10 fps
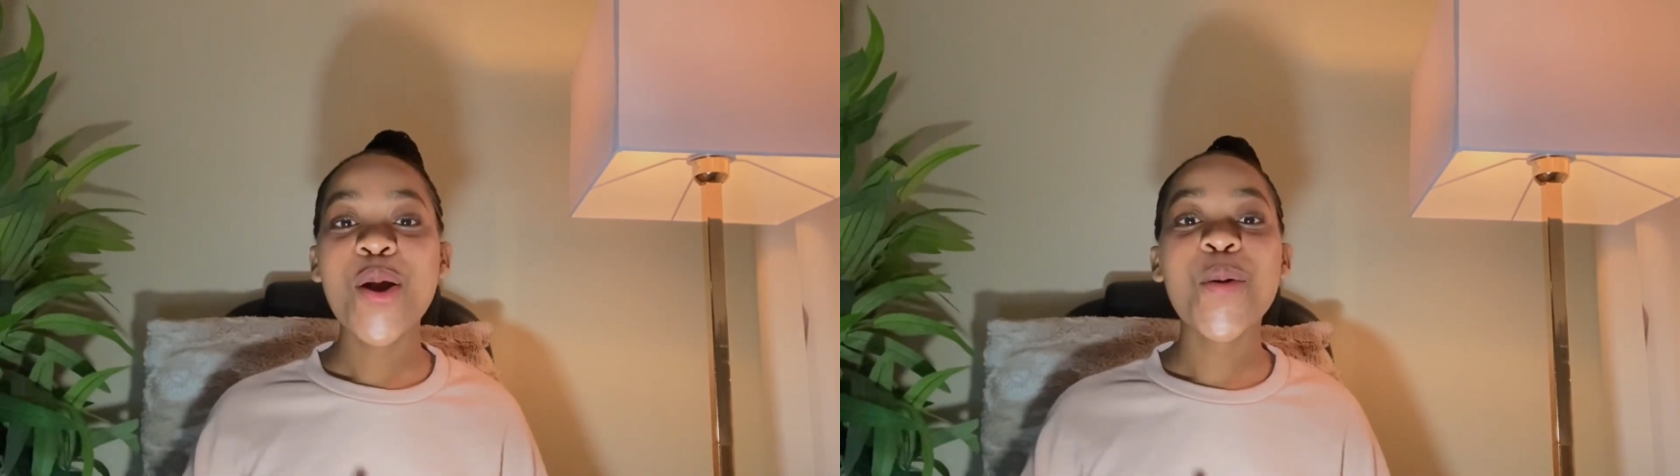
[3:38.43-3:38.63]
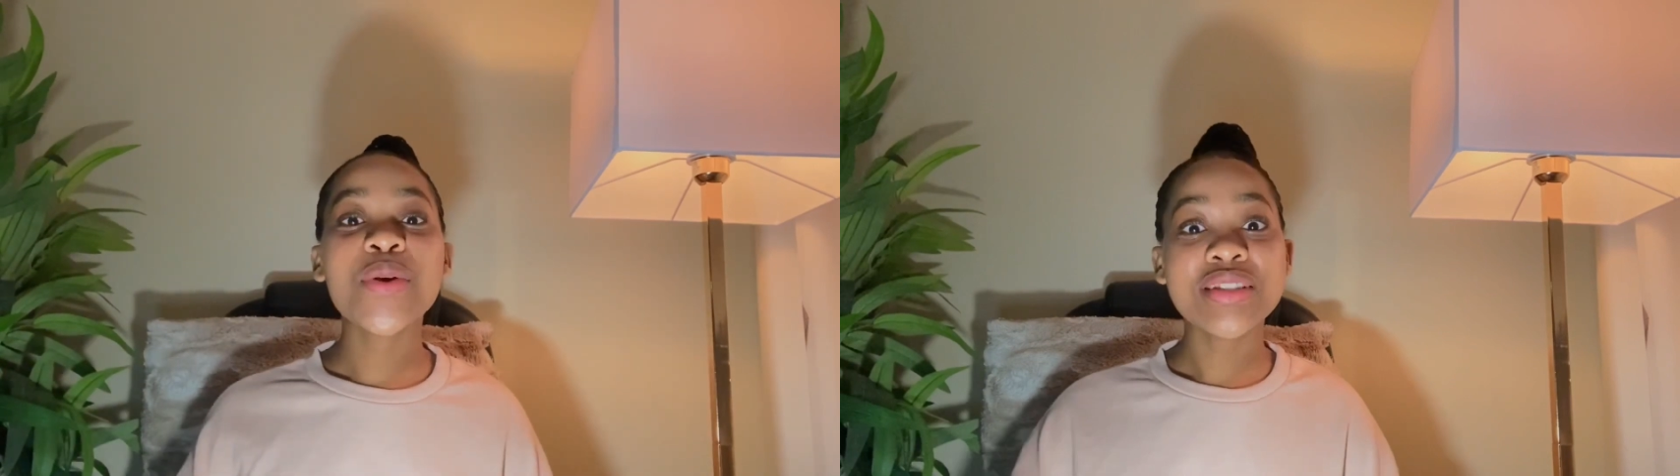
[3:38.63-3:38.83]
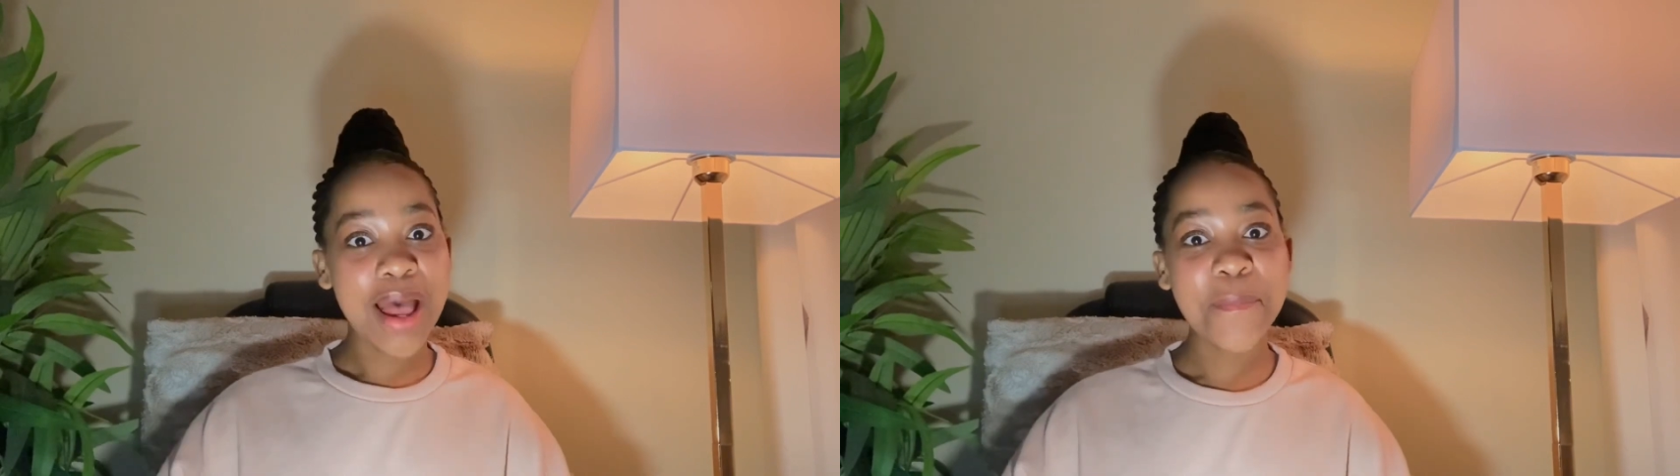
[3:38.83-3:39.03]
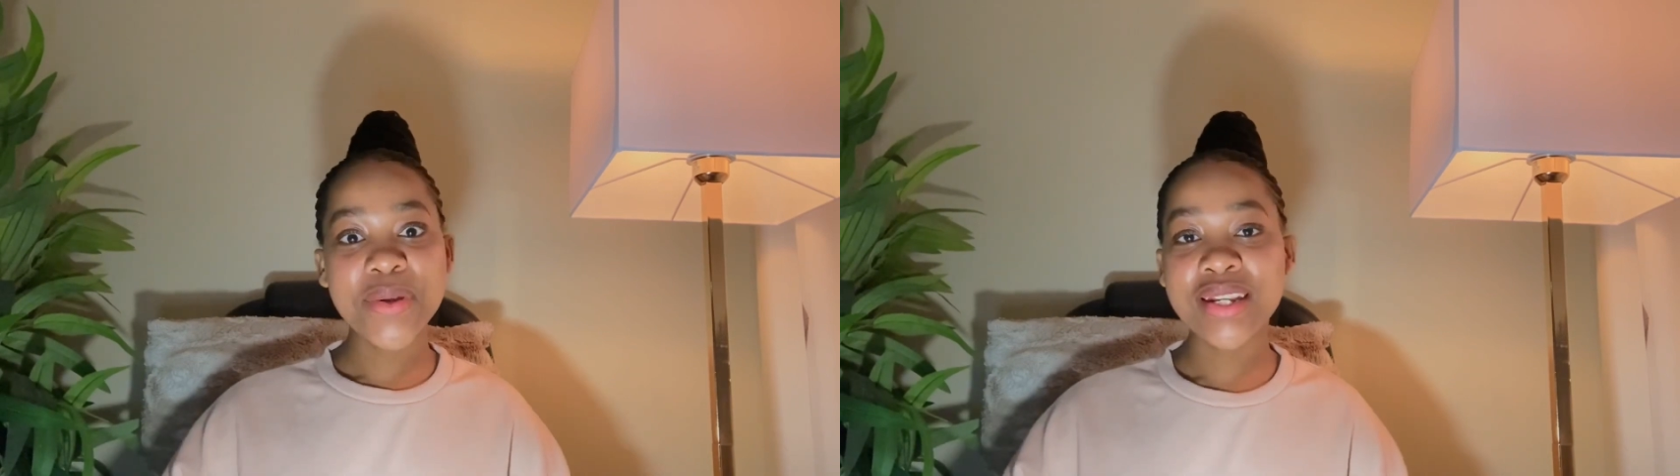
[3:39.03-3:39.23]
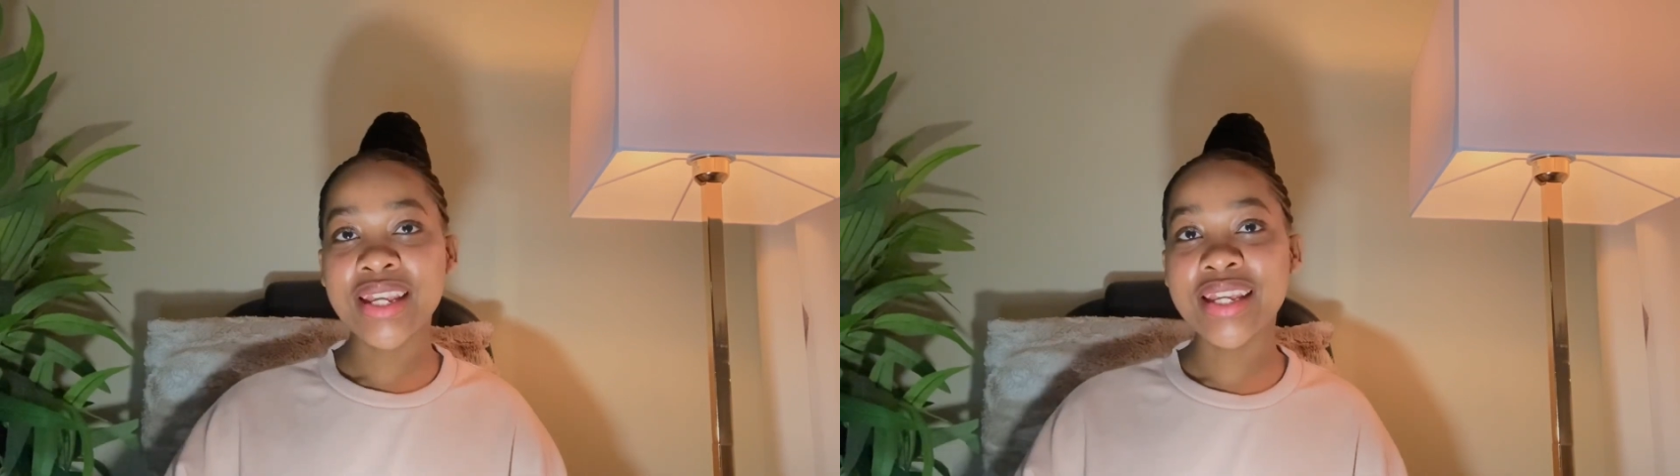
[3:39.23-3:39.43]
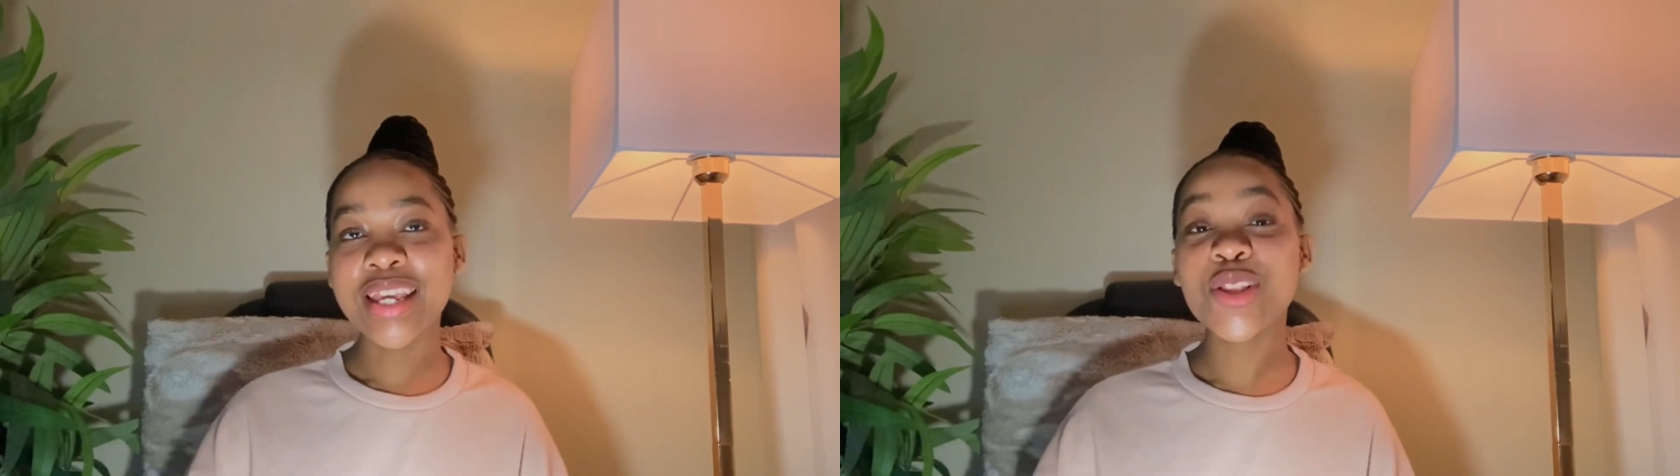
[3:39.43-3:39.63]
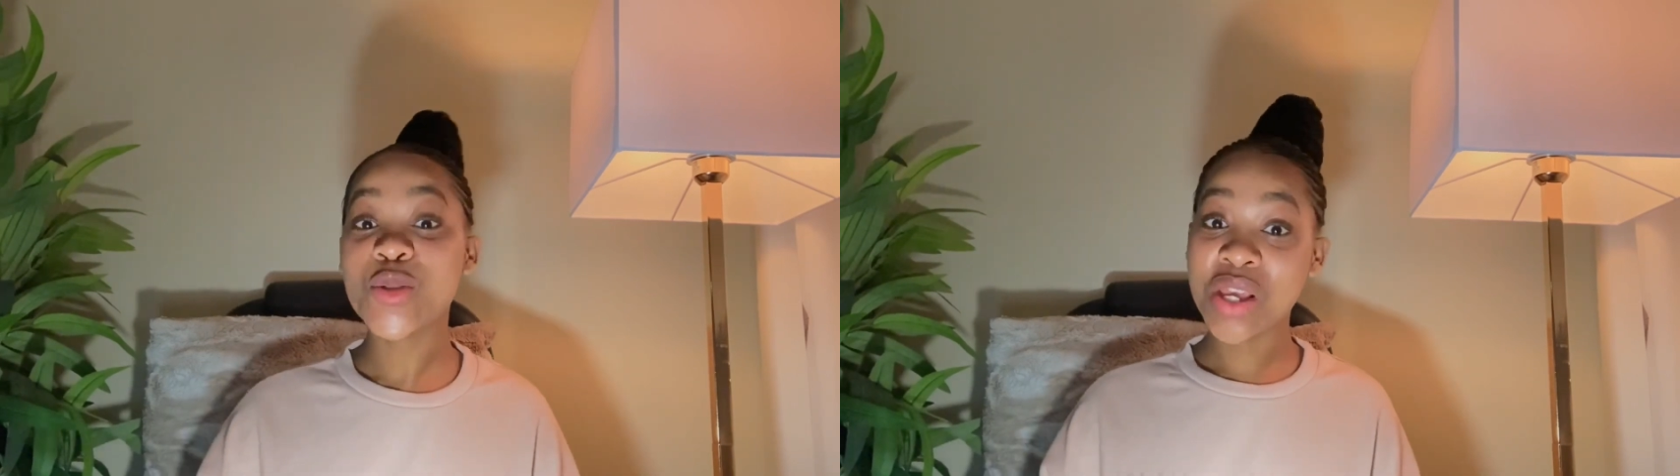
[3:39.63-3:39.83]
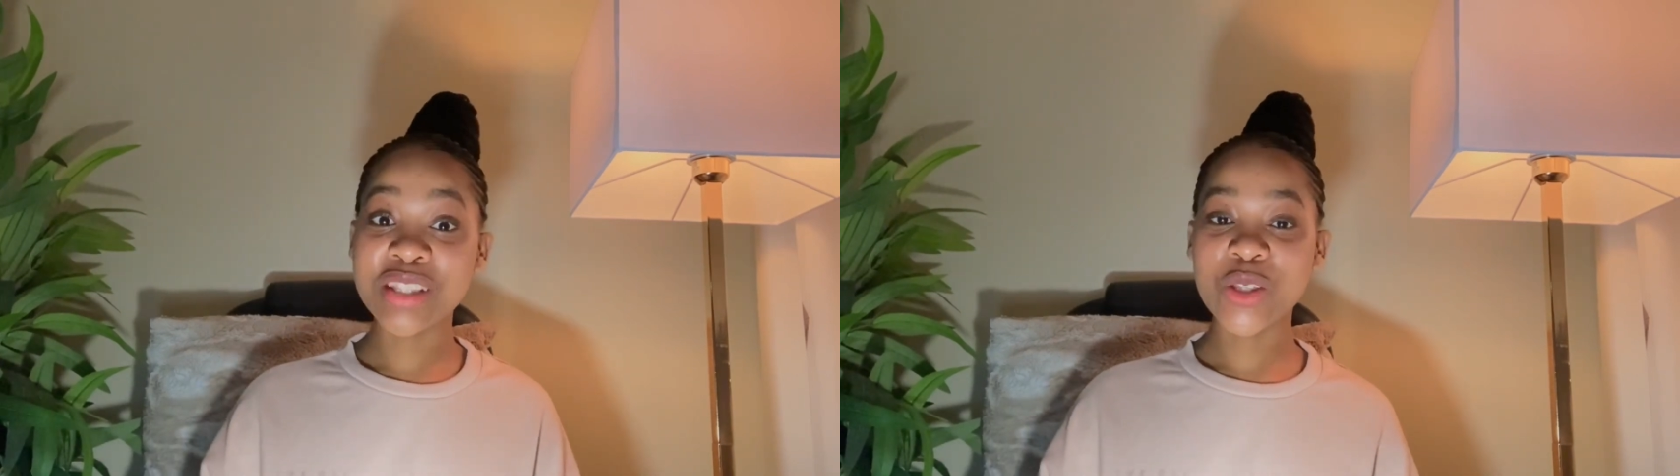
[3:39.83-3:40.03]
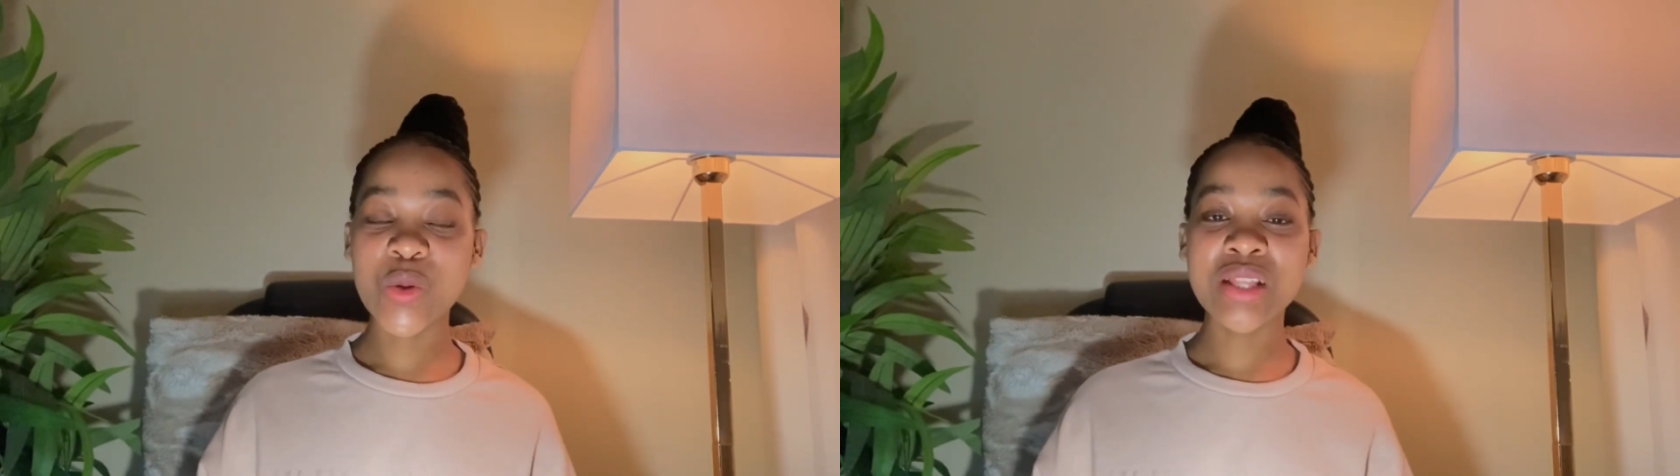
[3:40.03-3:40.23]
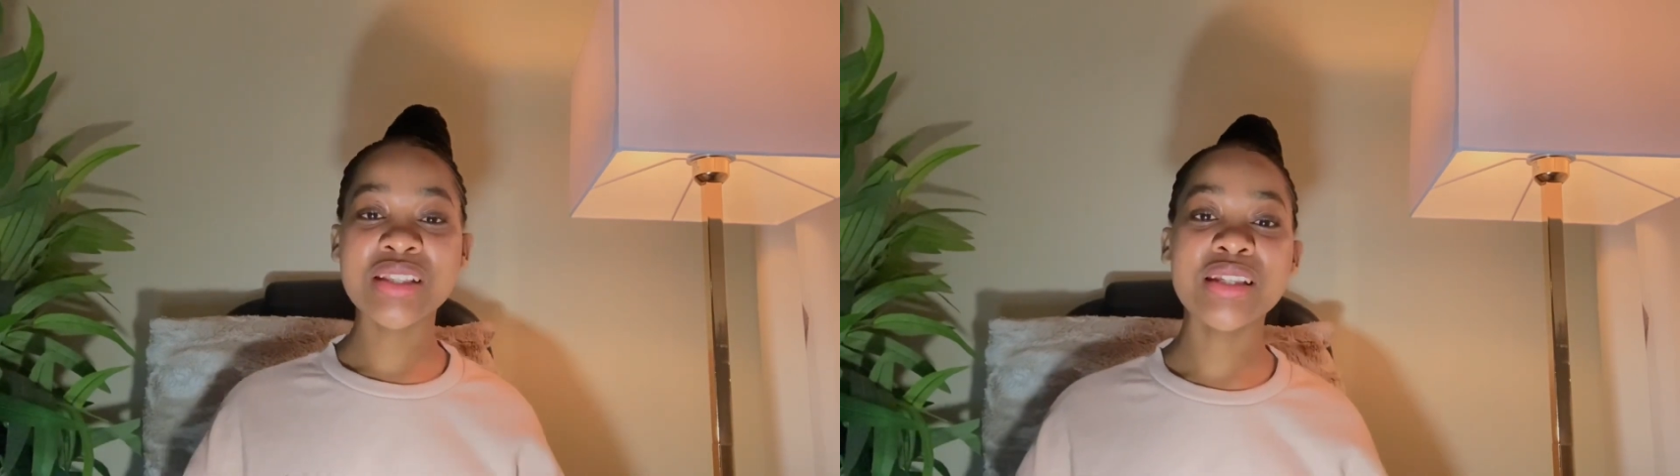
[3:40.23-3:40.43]
what's happening in
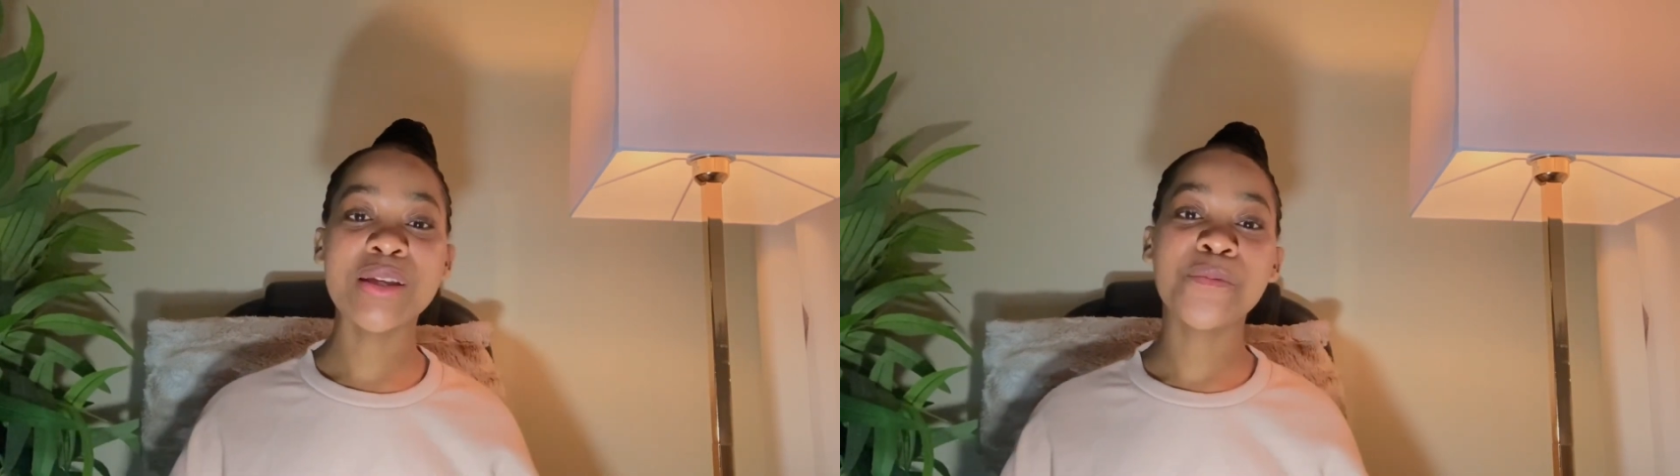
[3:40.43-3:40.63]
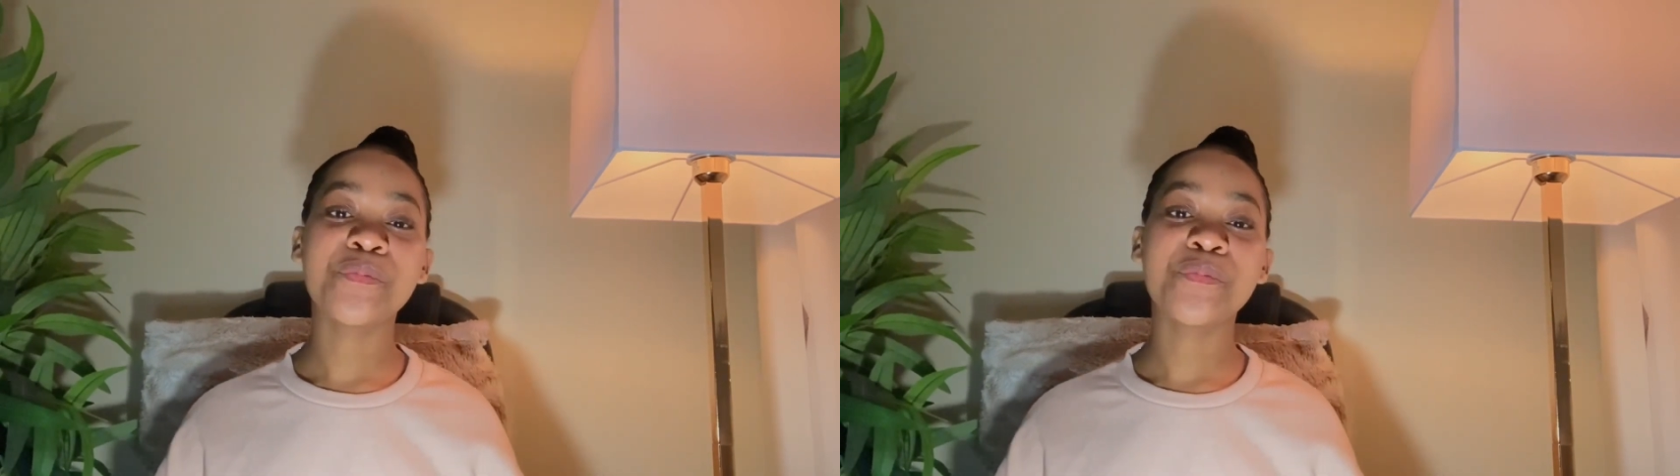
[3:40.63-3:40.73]
2020.